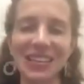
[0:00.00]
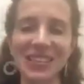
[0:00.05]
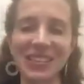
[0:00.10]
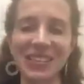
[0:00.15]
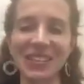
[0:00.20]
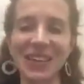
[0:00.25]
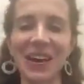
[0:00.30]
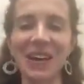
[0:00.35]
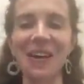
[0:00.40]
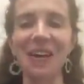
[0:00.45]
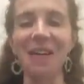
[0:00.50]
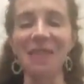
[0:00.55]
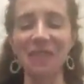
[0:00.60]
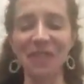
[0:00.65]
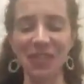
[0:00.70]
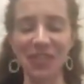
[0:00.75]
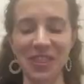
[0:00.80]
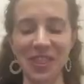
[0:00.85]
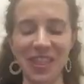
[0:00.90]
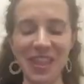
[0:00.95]
I just got
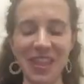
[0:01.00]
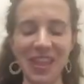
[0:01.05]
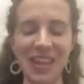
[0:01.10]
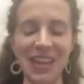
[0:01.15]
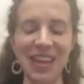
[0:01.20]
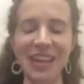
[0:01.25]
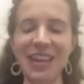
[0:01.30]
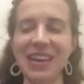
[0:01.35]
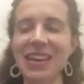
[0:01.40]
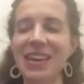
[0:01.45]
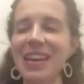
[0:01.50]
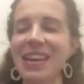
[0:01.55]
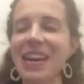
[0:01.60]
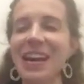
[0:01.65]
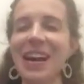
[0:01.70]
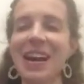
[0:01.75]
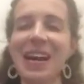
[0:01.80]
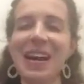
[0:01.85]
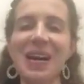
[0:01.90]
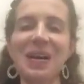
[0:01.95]
off
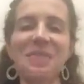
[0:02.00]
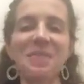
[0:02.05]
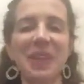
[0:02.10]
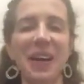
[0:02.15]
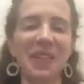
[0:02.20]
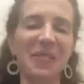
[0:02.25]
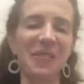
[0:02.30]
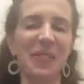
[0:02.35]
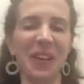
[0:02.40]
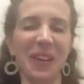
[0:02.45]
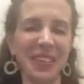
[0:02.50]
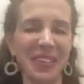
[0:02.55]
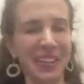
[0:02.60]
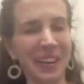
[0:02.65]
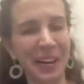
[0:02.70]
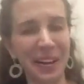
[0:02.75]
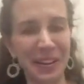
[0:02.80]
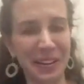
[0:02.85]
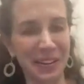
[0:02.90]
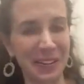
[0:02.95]
I'm about to
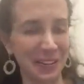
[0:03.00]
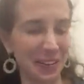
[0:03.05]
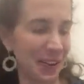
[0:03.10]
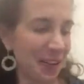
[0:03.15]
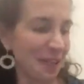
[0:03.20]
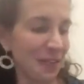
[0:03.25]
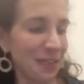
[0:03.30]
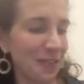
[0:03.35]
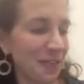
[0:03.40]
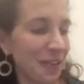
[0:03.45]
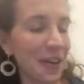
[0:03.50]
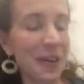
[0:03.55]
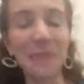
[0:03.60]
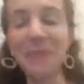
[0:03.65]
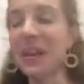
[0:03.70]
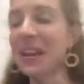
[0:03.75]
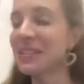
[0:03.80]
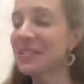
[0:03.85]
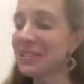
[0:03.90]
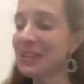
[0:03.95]
say I just got off the phone,
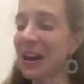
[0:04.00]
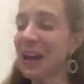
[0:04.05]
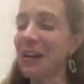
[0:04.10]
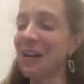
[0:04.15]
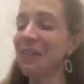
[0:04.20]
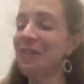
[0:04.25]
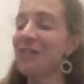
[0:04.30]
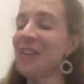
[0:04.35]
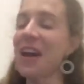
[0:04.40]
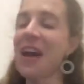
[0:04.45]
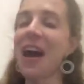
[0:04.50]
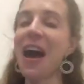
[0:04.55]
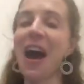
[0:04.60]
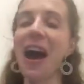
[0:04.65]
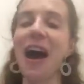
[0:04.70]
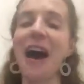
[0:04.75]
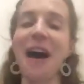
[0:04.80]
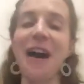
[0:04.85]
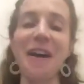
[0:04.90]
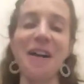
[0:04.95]
but I just got off
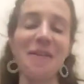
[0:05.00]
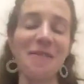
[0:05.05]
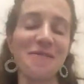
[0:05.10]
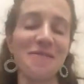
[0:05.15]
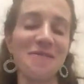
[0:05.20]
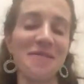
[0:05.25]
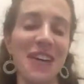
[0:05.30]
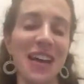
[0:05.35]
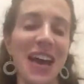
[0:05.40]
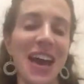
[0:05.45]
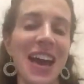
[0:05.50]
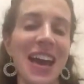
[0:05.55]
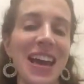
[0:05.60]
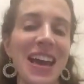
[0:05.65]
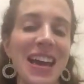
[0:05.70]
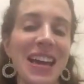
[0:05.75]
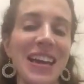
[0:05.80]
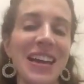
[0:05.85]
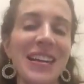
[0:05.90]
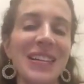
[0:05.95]
of
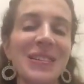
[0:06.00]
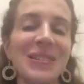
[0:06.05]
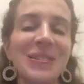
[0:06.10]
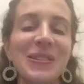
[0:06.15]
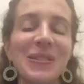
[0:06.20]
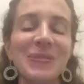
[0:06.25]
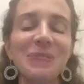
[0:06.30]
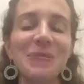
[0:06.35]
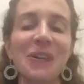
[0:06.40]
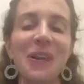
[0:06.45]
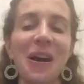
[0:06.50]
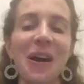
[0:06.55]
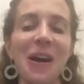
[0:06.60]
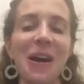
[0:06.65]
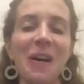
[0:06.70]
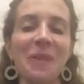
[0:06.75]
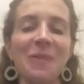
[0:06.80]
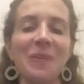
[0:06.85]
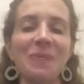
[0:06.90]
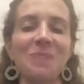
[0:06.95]
a Zoom
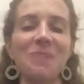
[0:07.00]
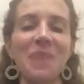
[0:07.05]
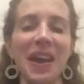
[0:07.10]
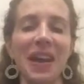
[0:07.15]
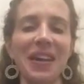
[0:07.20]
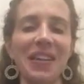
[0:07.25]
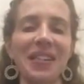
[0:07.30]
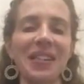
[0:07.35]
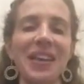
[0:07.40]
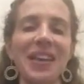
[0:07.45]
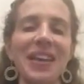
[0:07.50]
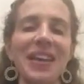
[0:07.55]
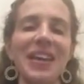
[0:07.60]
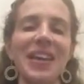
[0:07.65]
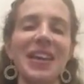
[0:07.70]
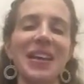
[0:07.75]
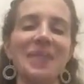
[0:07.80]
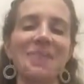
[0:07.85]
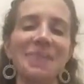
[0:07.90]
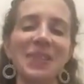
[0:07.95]
call with
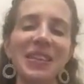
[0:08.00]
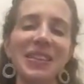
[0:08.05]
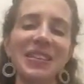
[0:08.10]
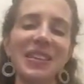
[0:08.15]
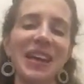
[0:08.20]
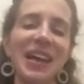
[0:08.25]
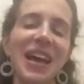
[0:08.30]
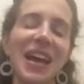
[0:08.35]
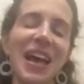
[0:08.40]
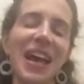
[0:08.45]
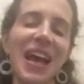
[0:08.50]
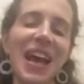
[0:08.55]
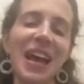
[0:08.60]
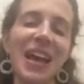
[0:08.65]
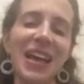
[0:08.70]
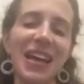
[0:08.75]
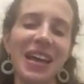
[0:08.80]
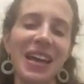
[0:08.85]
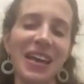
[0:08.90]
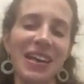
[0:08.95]
Bailey and Misa
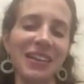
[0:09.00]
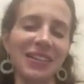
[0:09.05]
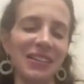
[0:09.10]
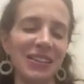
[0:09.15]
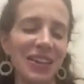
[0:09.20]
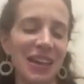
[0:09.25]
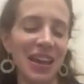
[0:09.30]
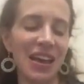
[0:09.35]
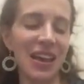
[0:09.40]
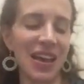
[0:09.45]
and